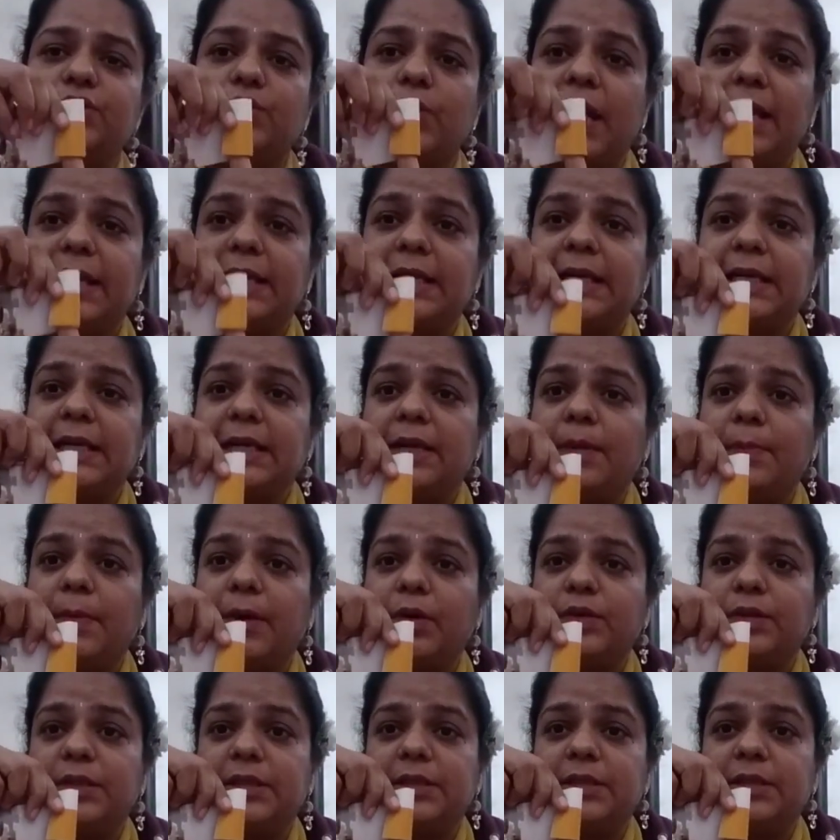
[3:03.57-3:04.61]
So I need
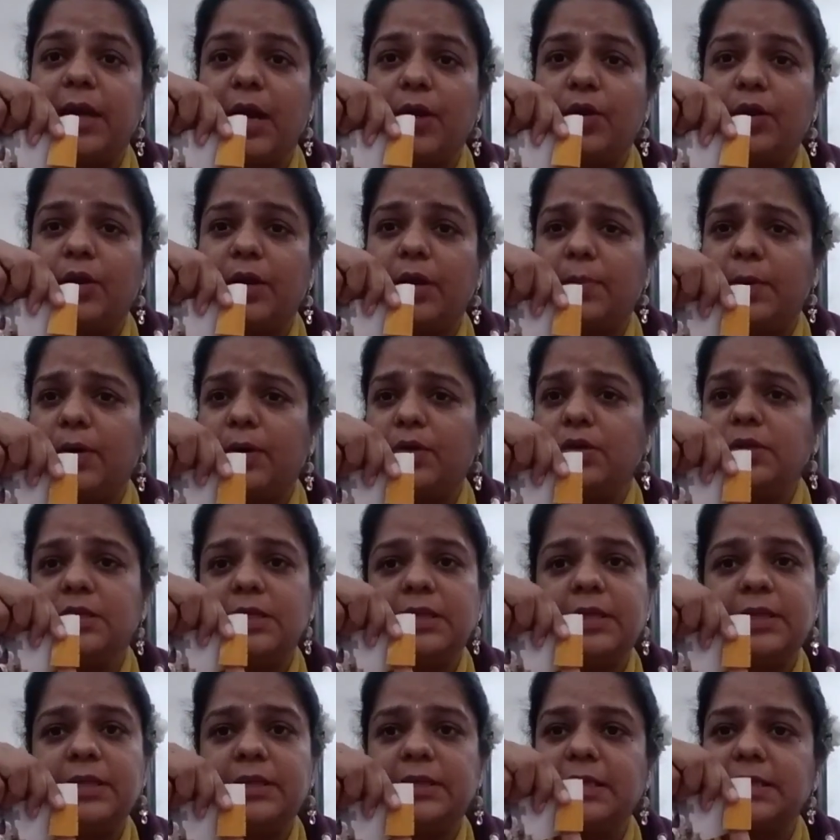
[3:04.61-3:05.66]
round about
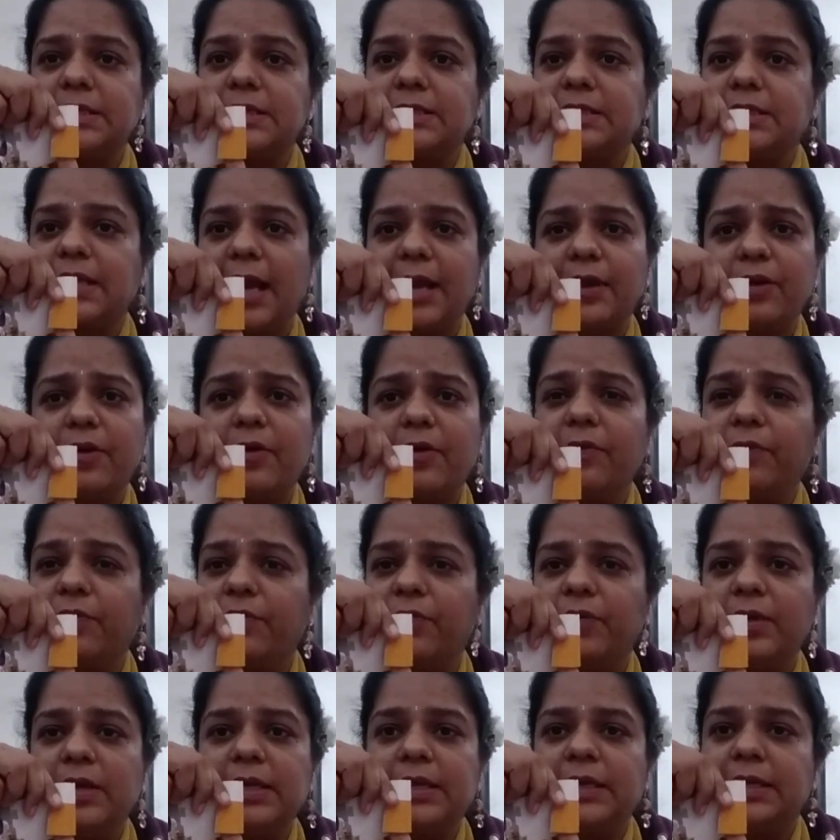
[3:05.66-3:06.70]
this kind of
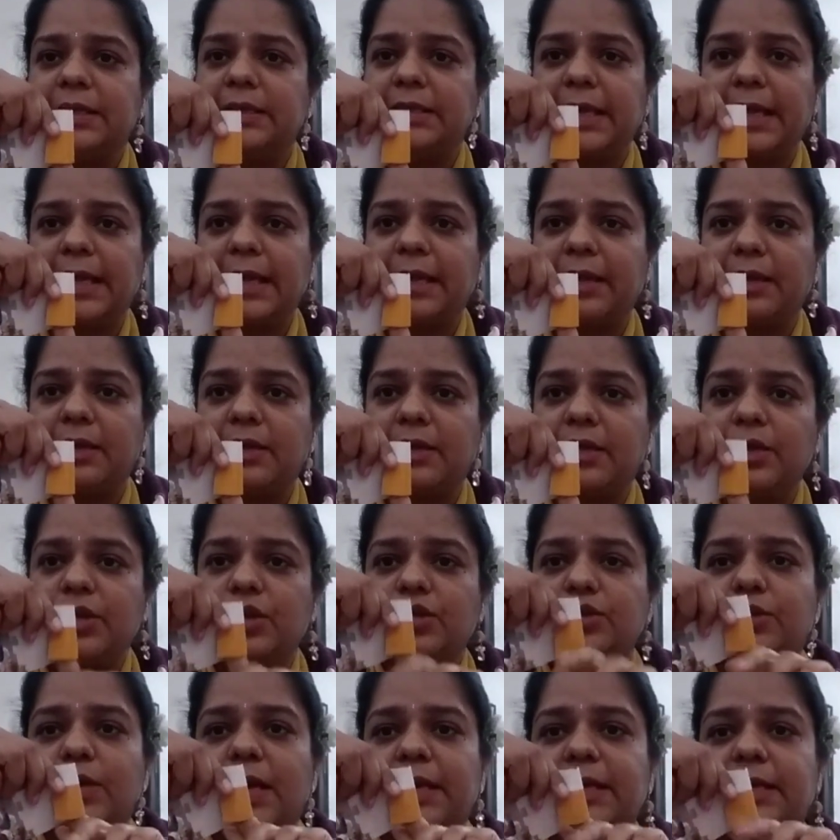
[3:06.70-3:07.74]
thing.
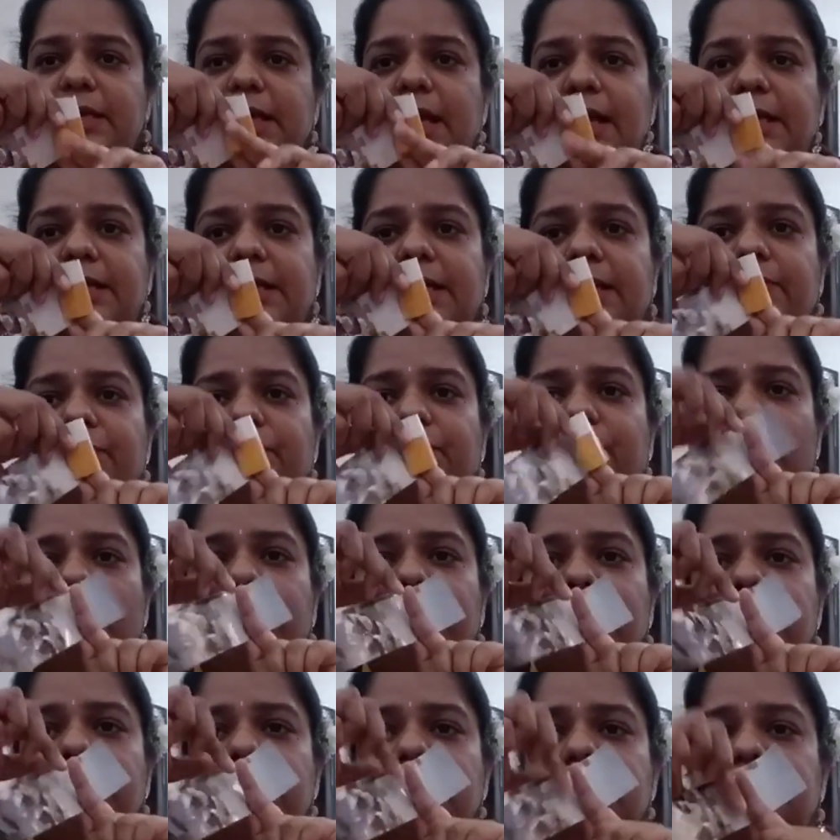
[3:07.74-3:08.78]
So I cut it
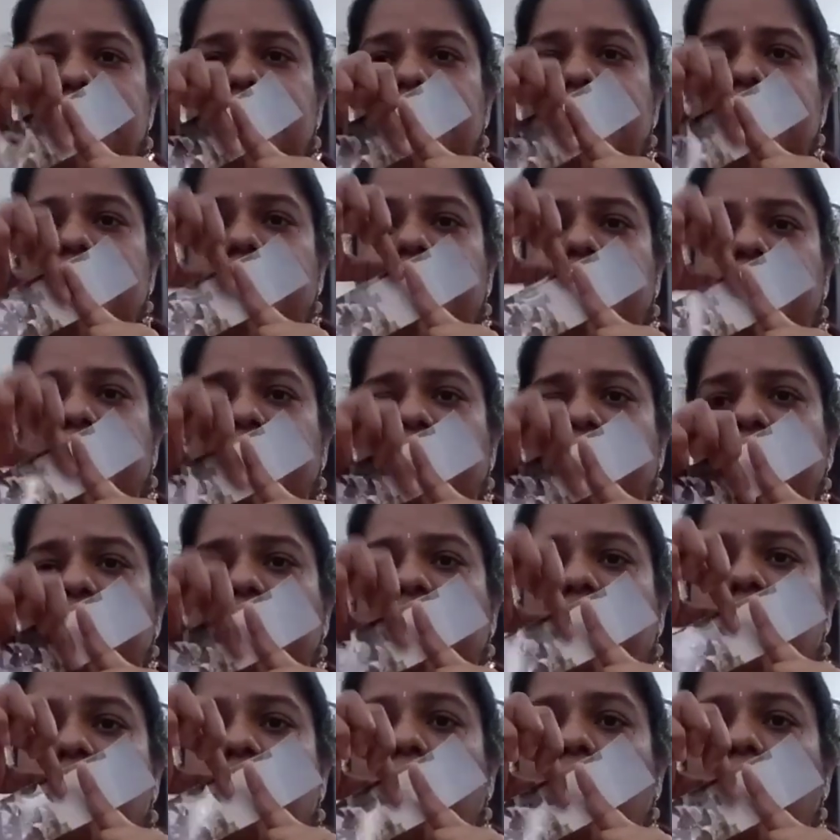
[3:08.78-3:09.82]
from this thing.
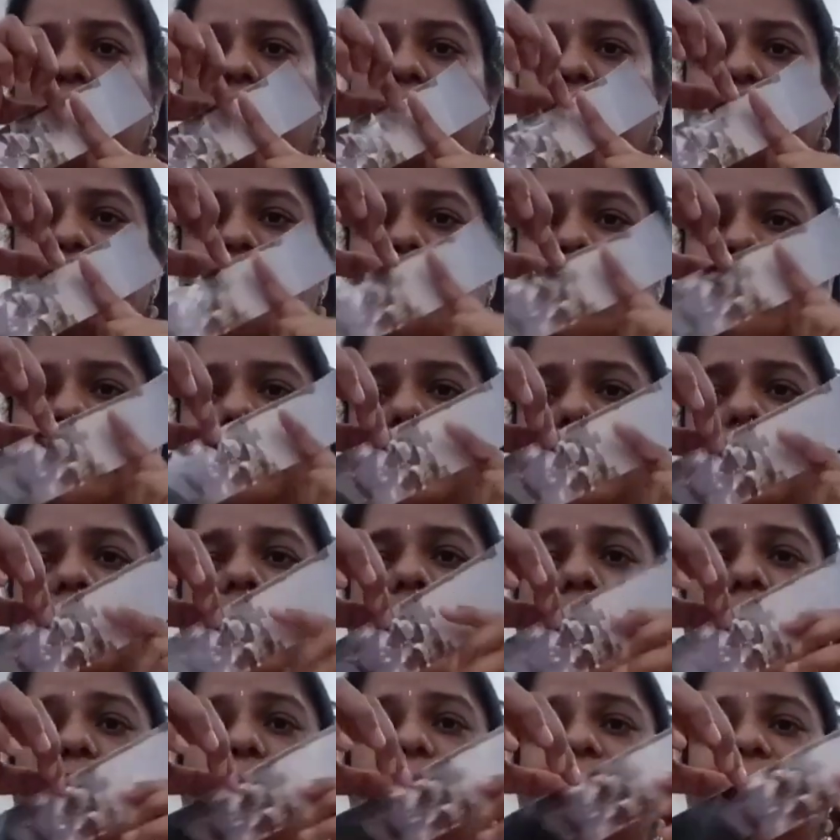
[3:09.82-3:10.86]
Okay, and then
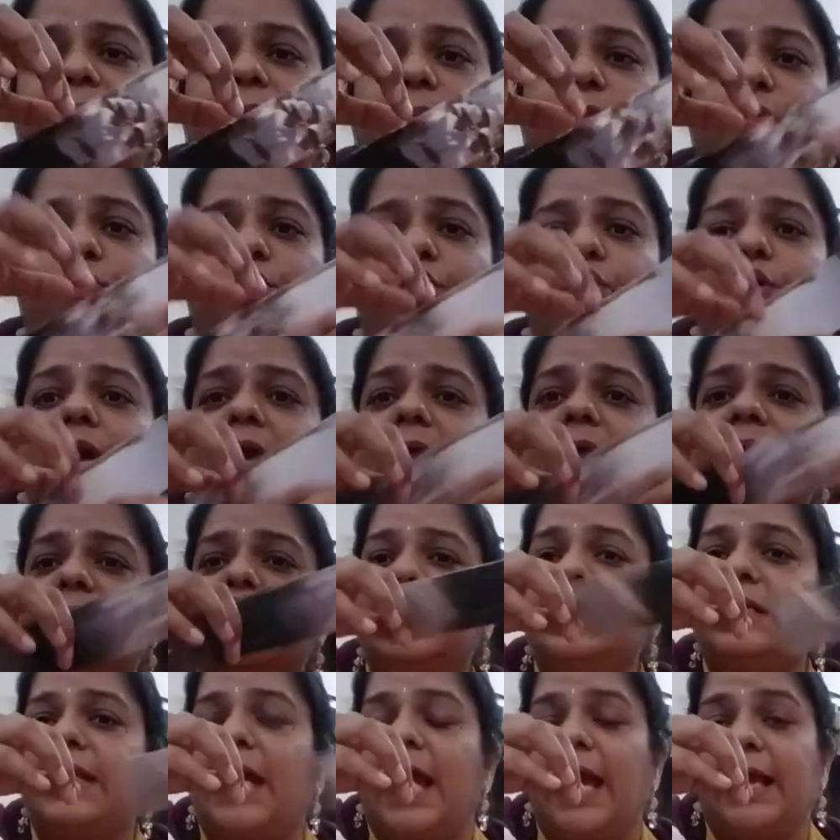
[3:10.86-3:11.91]
how many more I
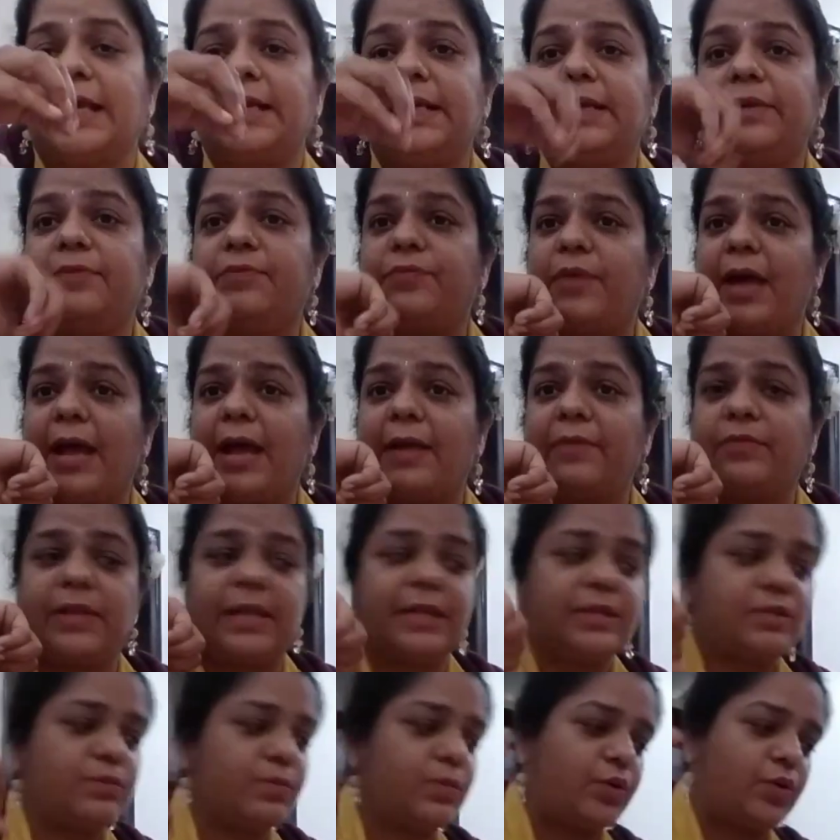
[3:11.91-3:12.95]
need? I need 5
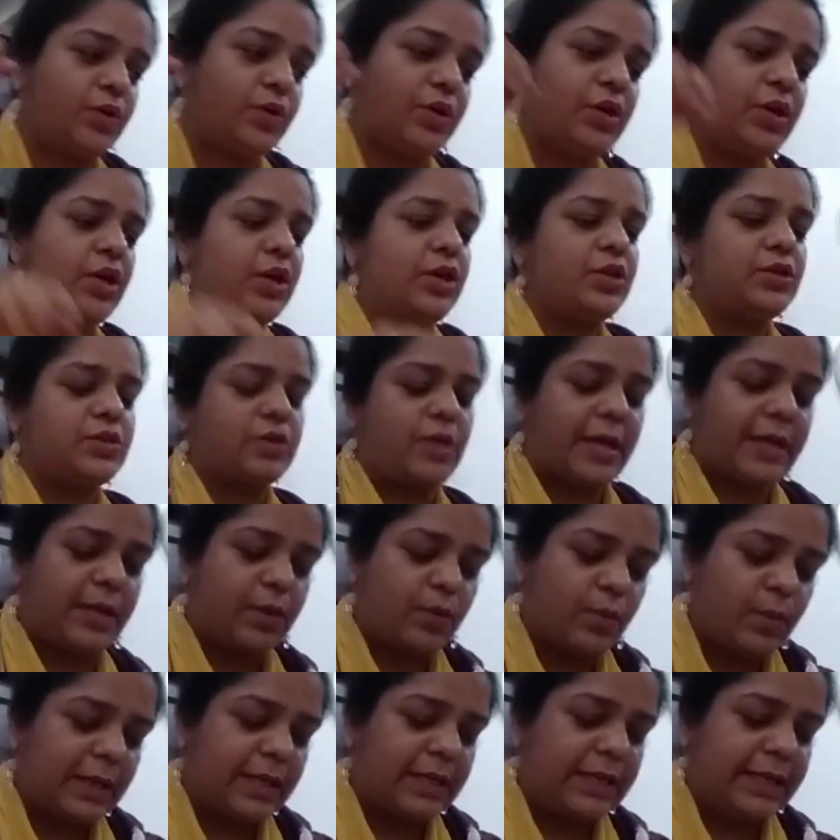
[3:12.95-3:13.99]
things more. So I
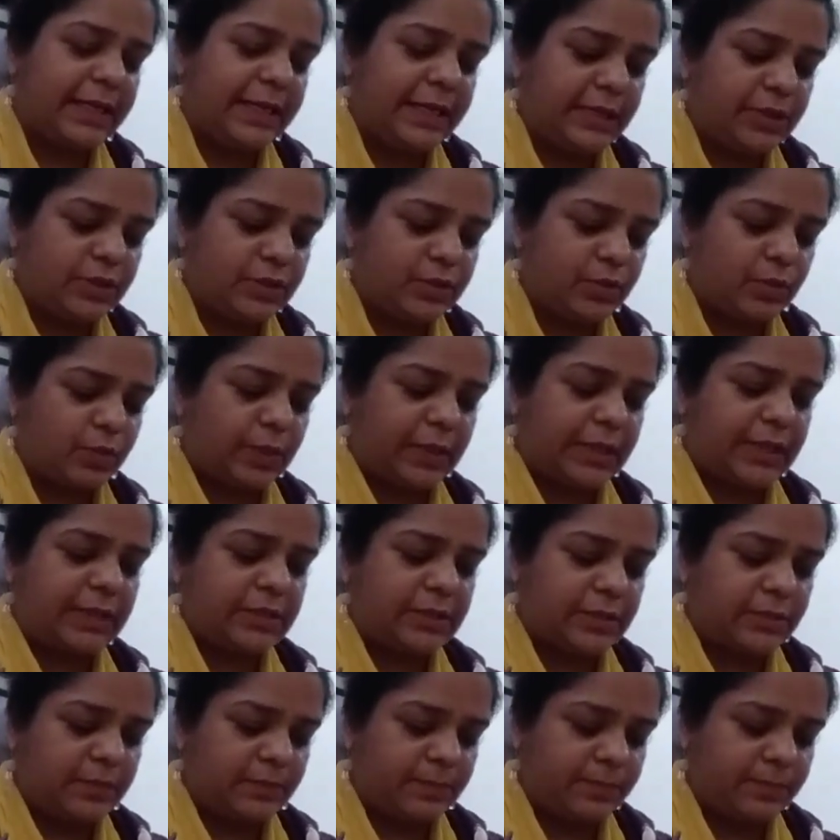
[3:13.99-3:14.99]
quickly do it